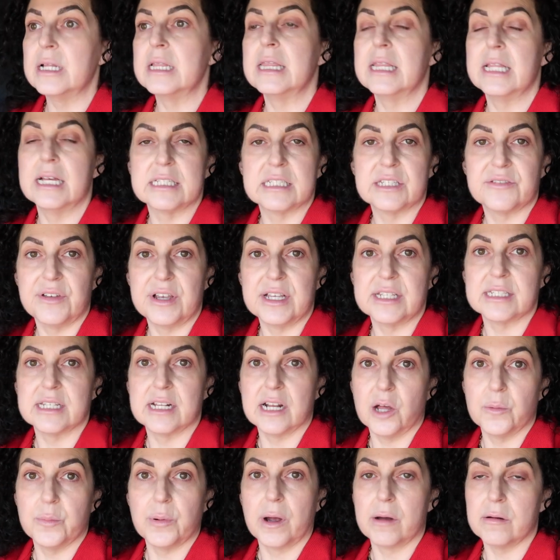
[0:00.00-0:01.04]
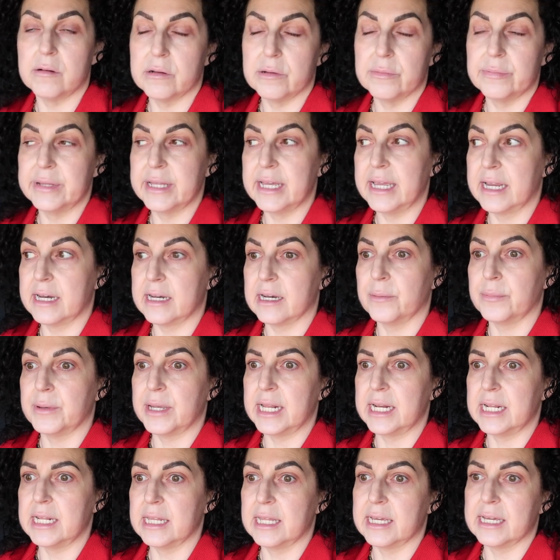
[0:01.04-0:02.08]
Let's face it, I'll probably end up
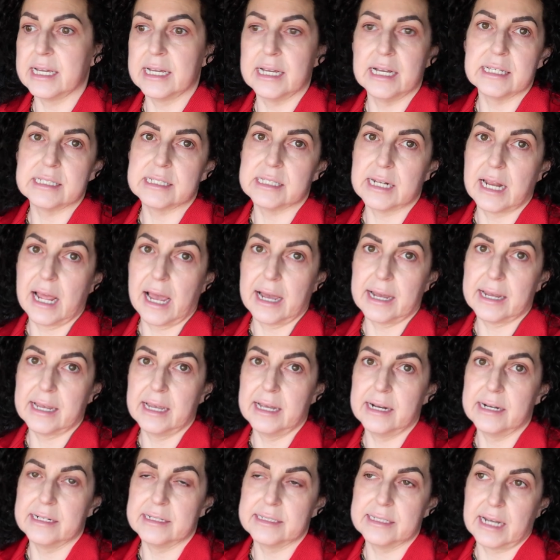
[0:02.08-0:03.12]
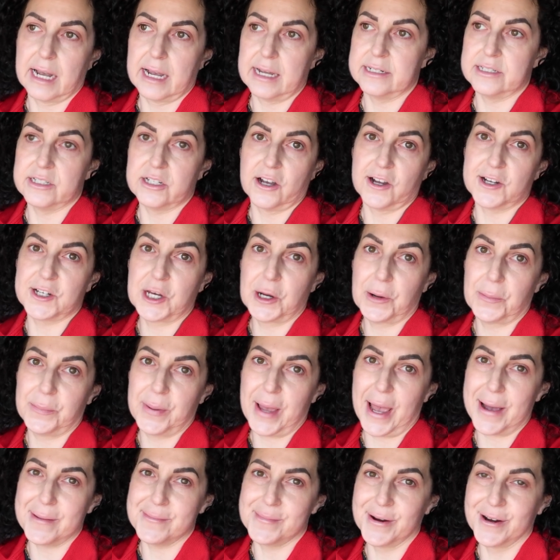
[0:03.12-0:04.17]
getting like a snack and a Diet Dr.
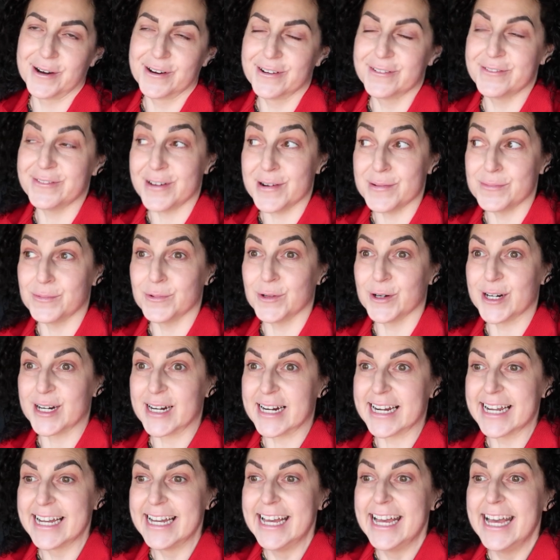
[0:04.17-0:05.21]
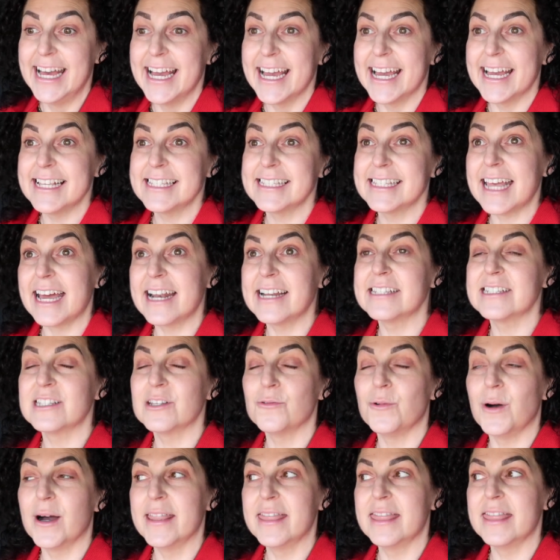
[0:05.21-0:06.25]
Pepper from work, because that is
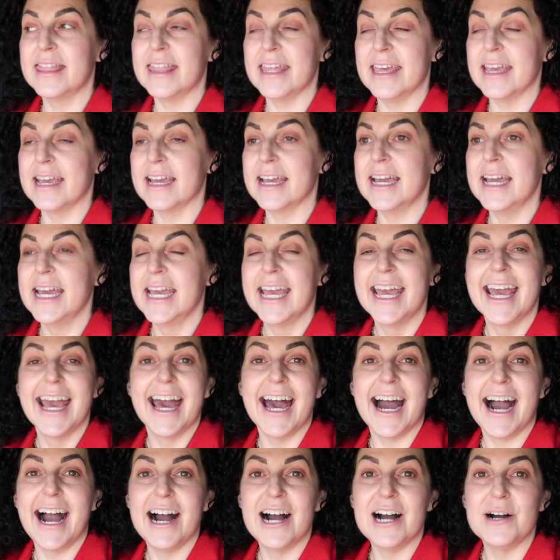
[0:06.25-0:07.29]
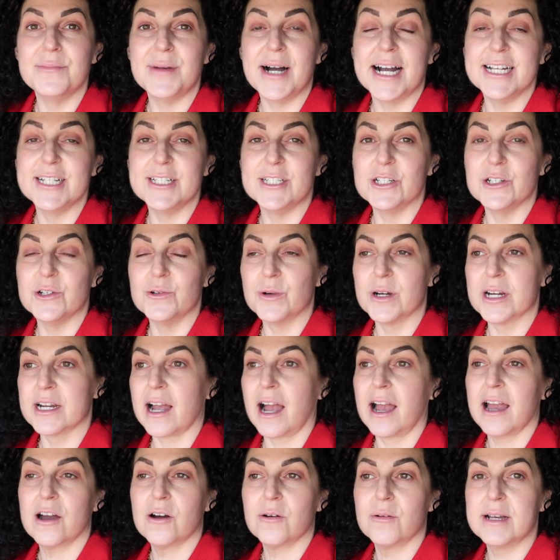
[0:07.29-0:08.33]
the one thing. I do work,
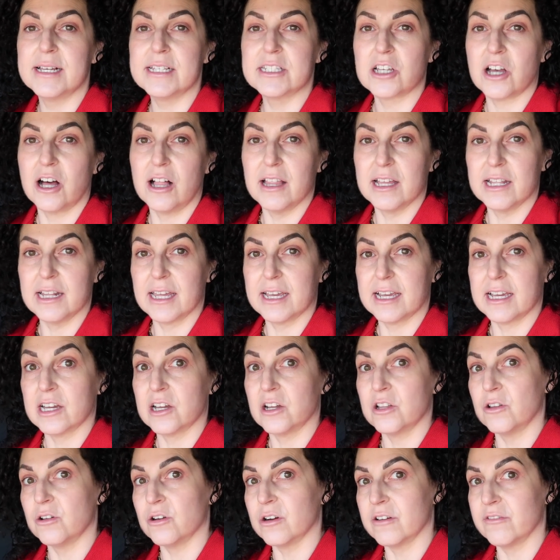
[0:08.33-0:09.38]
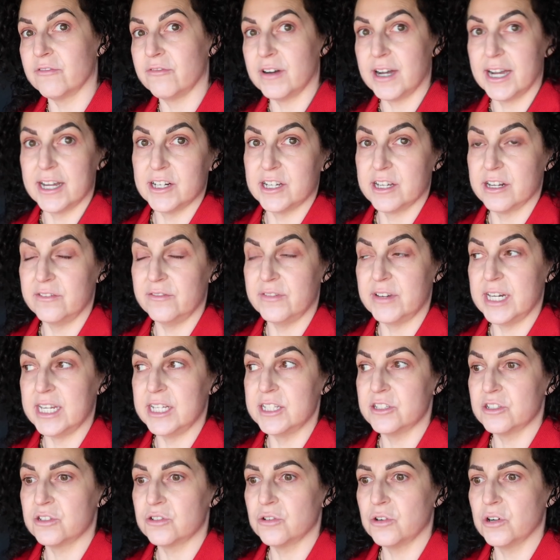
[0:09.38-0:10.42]
I always call it like a glorified
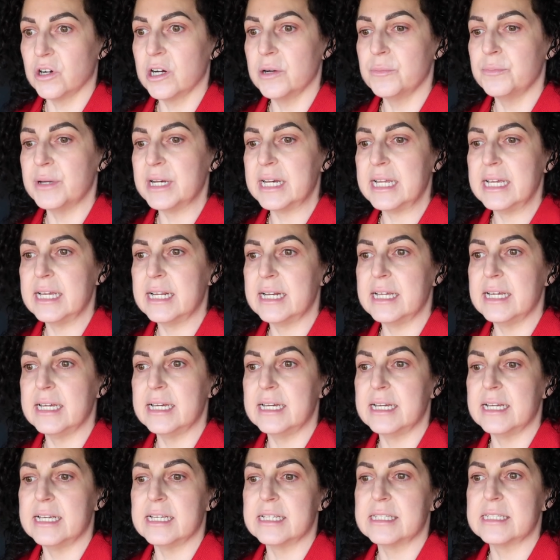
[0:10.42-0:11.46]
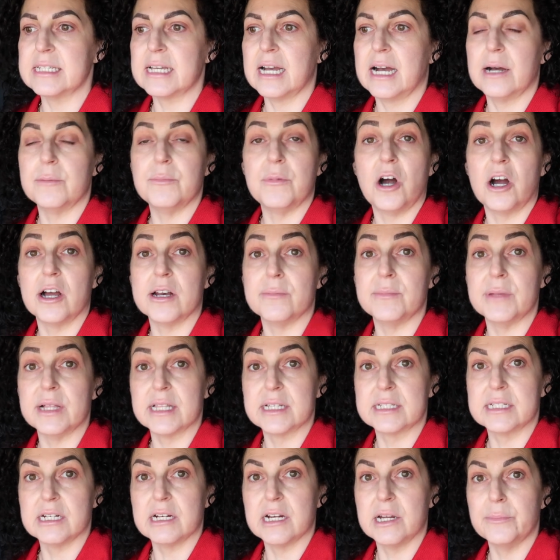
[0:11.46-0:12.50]
convenience store, but it is on a
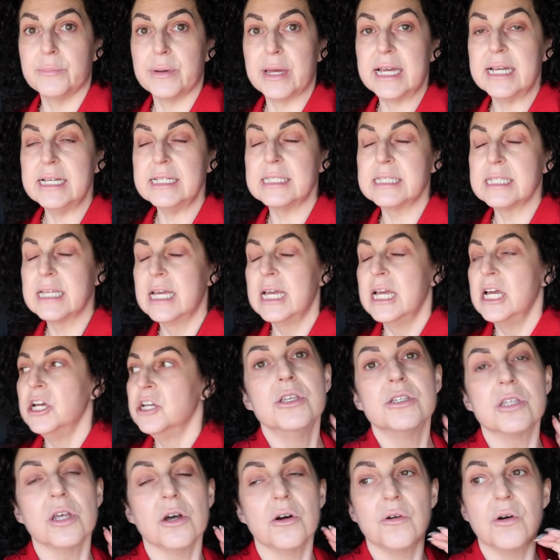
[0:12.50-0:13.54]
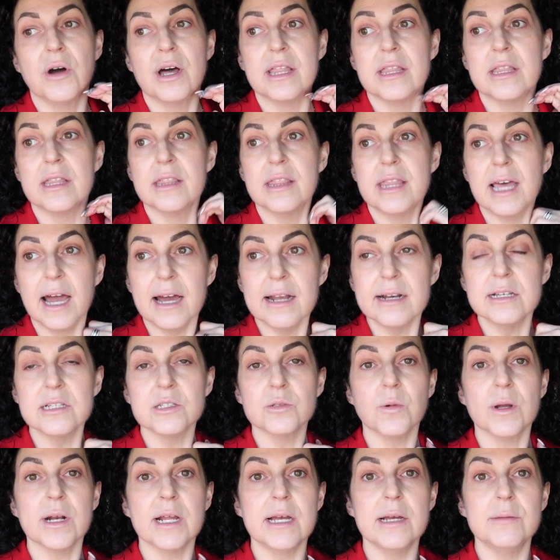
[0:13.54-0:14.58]
military base. So that
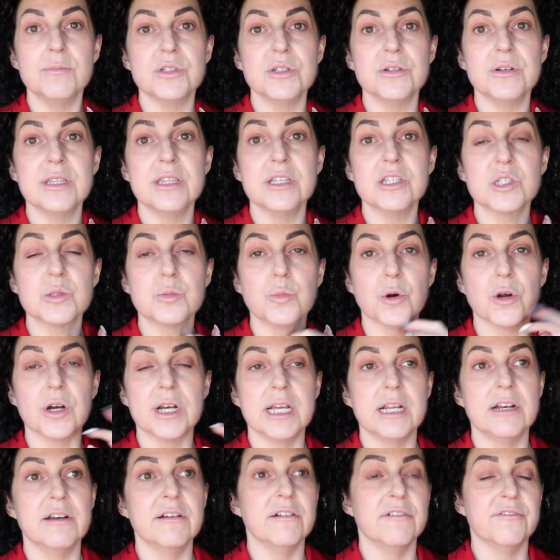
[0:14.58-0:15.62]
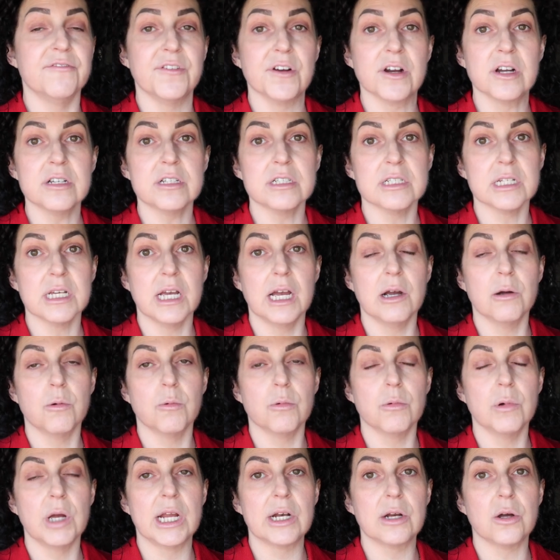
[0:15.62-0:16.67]
is what I am doing this morning. First
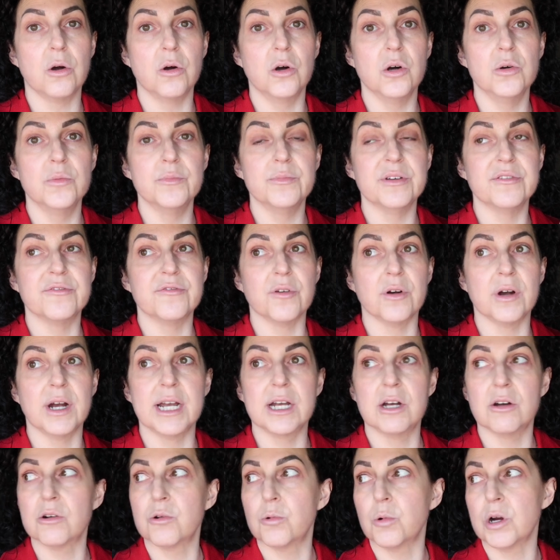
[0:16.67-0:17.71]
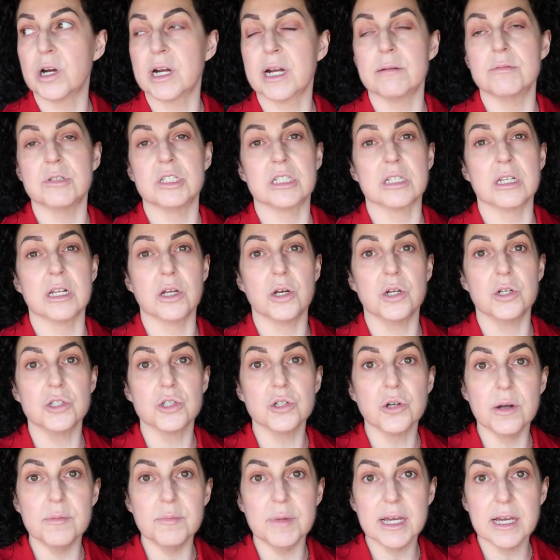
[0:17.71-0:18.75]
at home before I go to work, I'm just gonna
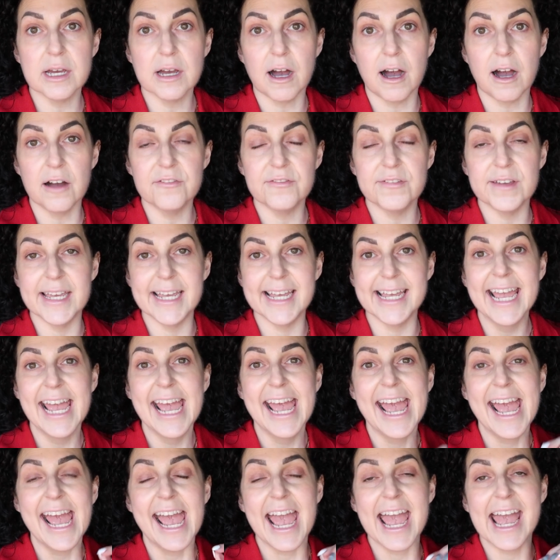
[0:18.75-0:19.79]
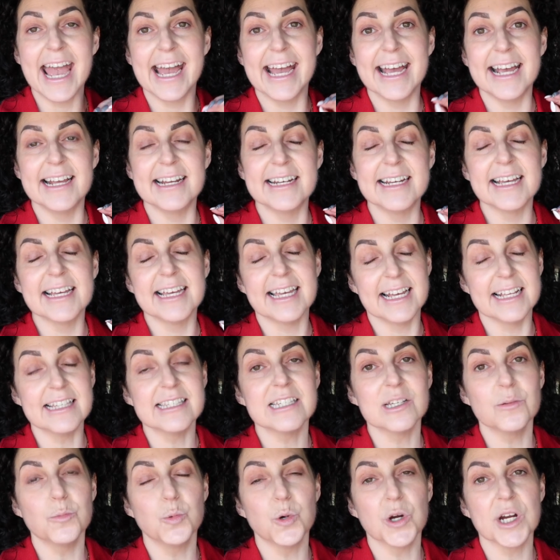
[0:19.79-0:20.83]
enjoy my coffee and get
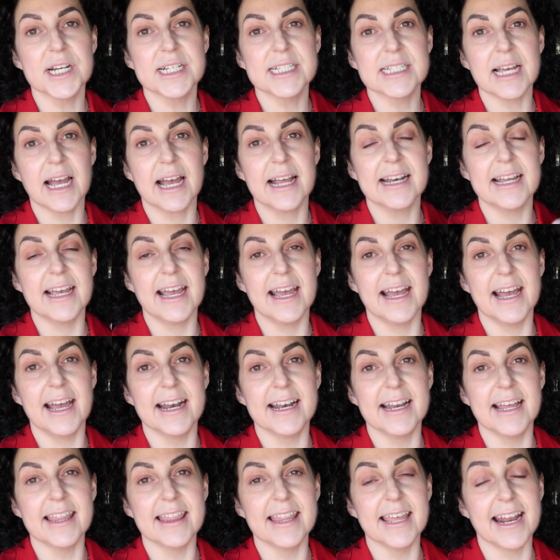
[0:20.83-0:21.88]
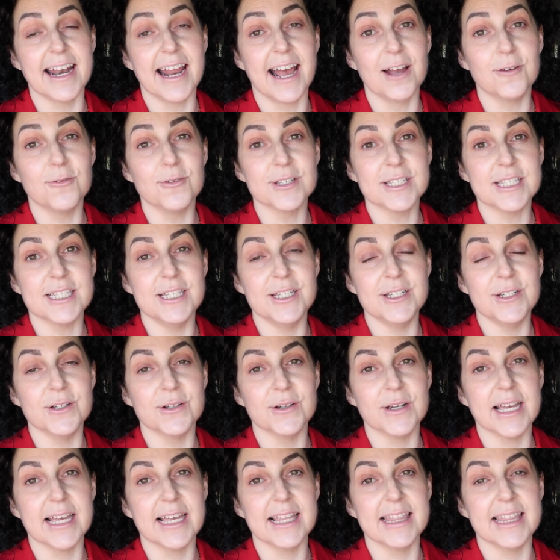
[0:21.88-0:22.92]
some work done, and then I will see
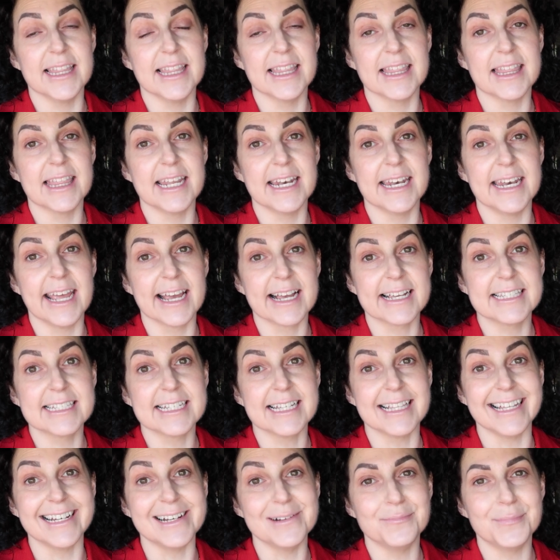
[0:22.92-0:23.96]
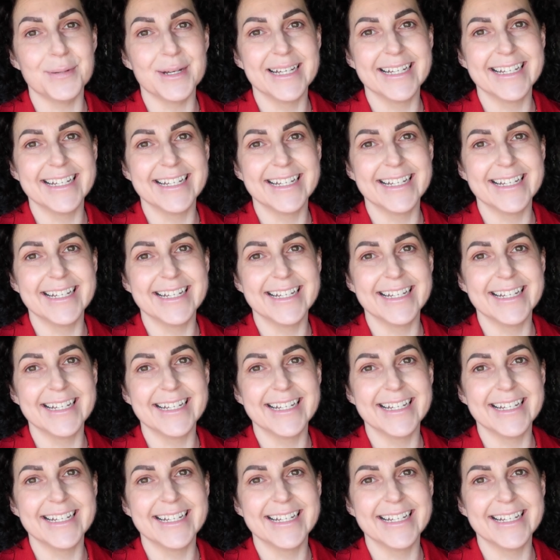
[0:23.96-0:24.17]
you in the next clip.